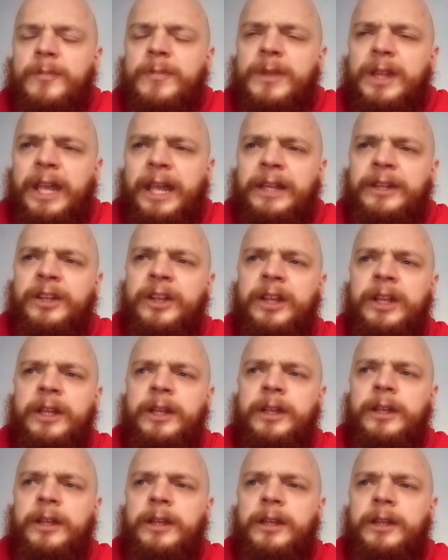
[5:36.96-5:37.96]
and
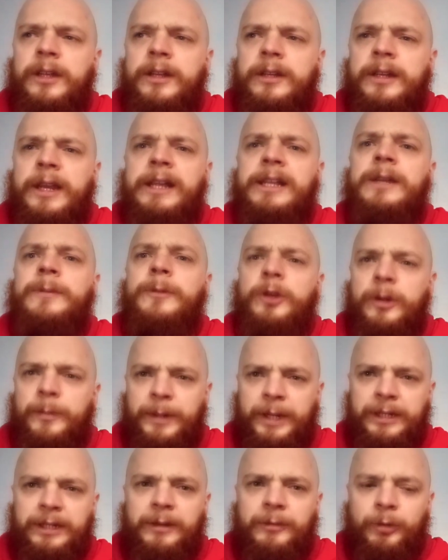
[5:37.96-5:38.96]
Nakamura
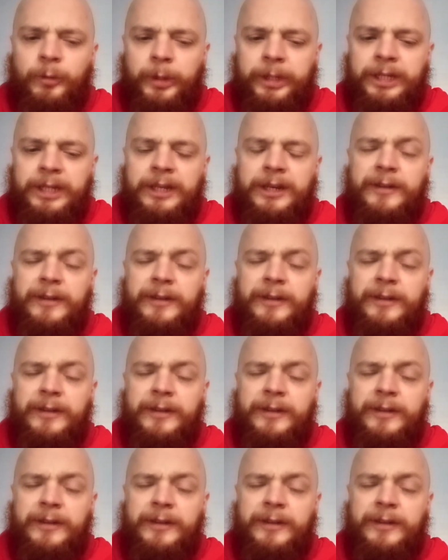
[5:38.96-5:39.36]
picking up the win here.